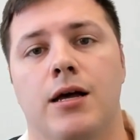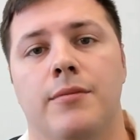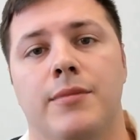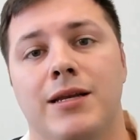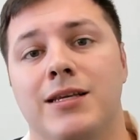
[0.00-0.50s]

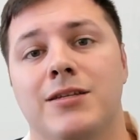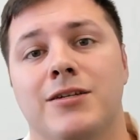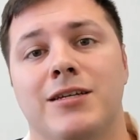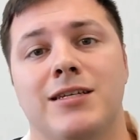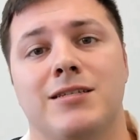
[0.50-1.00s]
It either
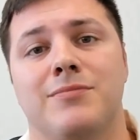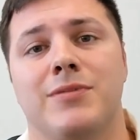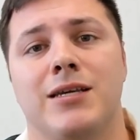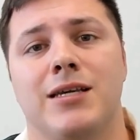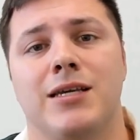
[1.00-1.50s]
needs to
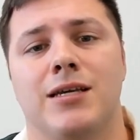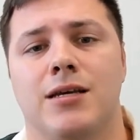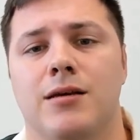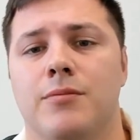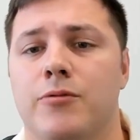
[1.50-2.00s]
be
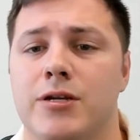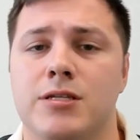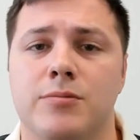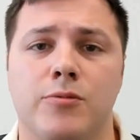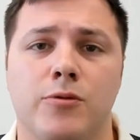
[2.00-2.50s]

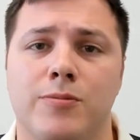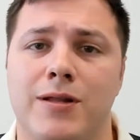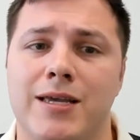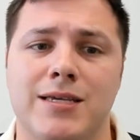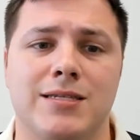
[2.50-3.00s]
principal
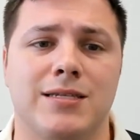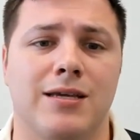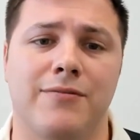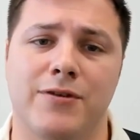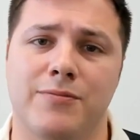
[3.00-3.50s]
place
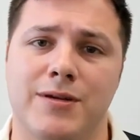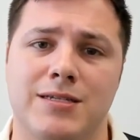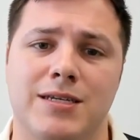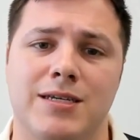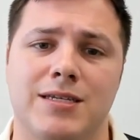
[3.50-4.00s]
of your
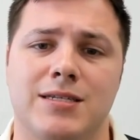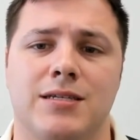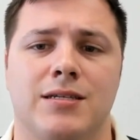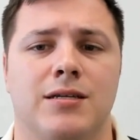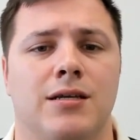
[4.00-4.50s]

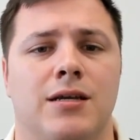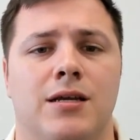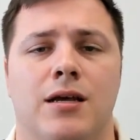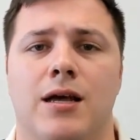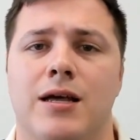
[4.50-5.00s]
business,
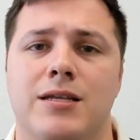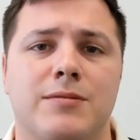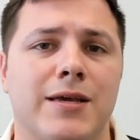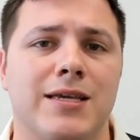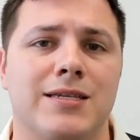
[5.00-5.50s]
a
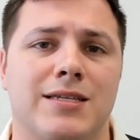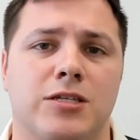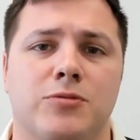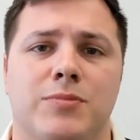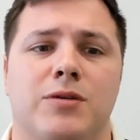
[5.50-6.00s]
space
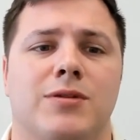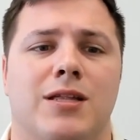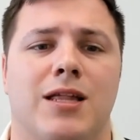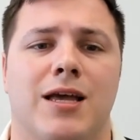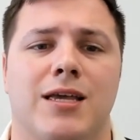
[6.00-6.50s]
that you meet with
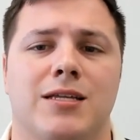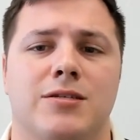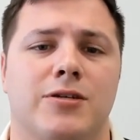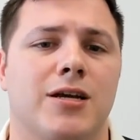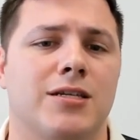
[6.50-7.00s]
clients
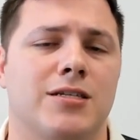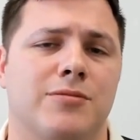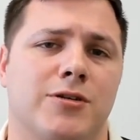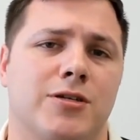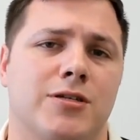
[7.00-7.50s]
or
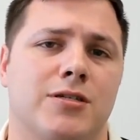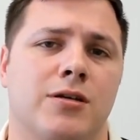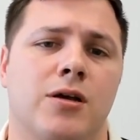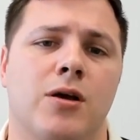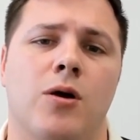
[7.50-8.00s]
customers,
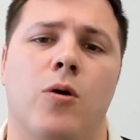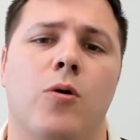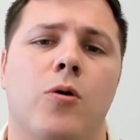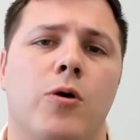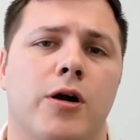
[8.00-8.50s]

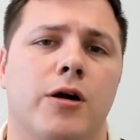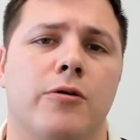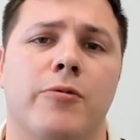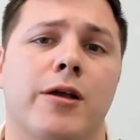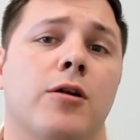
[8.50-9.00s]
or
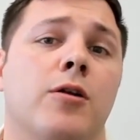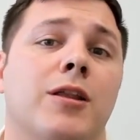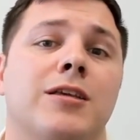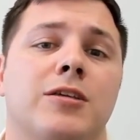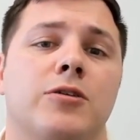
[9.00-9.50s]

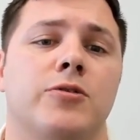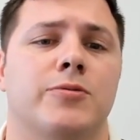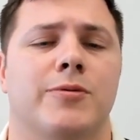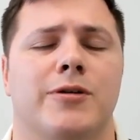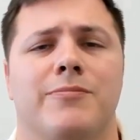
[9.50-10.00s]
regularly used
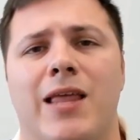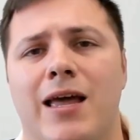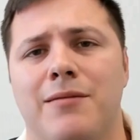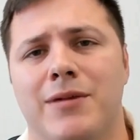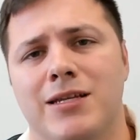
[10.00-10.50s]
for
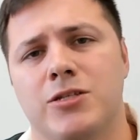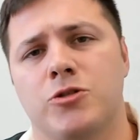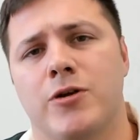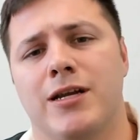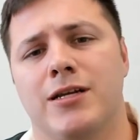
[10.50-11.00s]

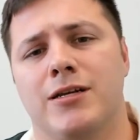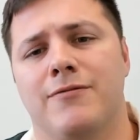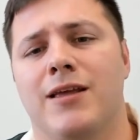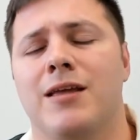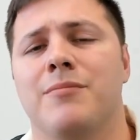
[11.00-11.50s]
administrative
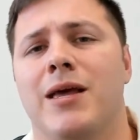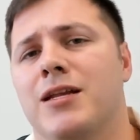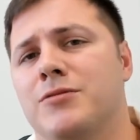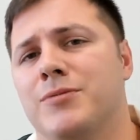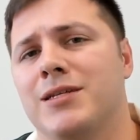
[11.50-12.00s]
and
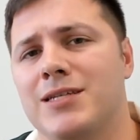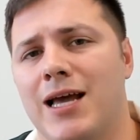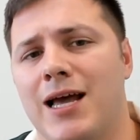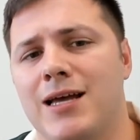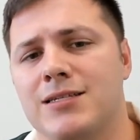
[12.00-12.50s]
management
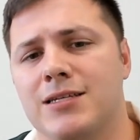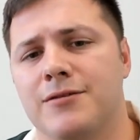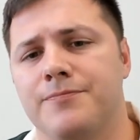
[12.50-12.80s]
tasks.